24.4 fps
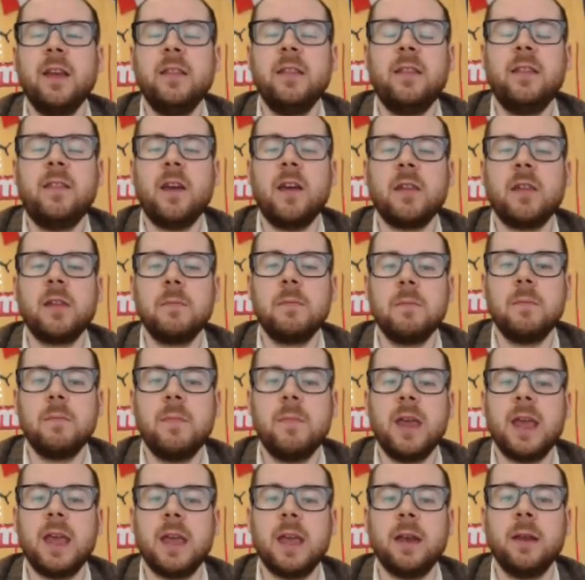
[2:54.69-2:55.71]
doesn't
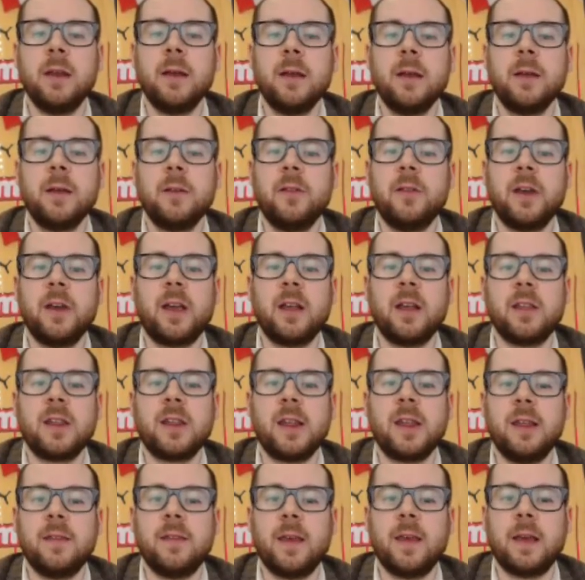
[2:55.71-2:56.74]
mean that
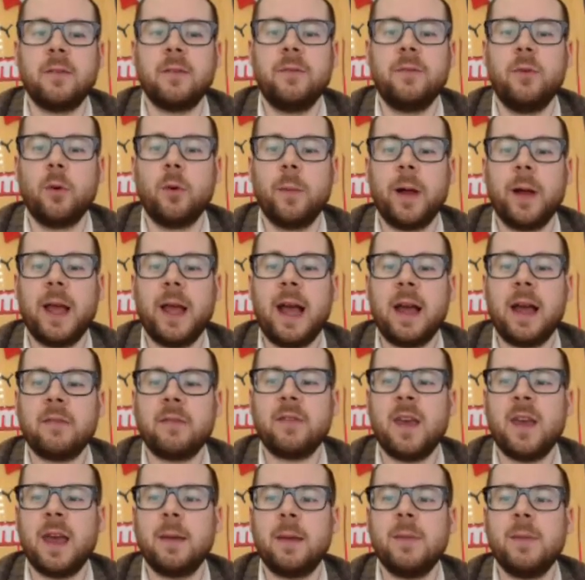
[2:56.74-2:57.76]
conceding 4 by
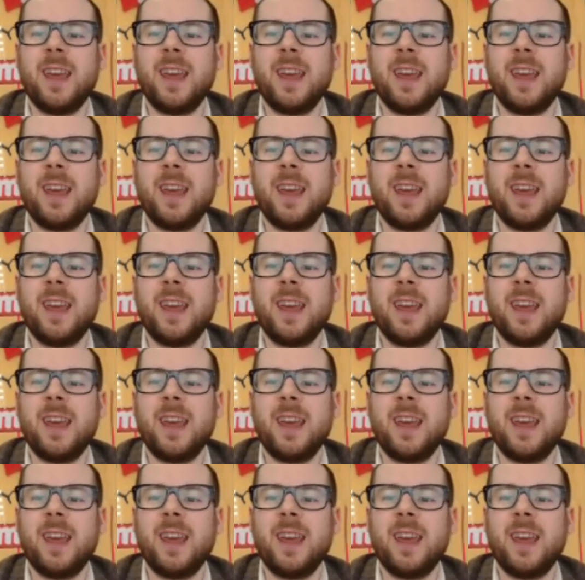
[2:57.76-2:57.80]
halftime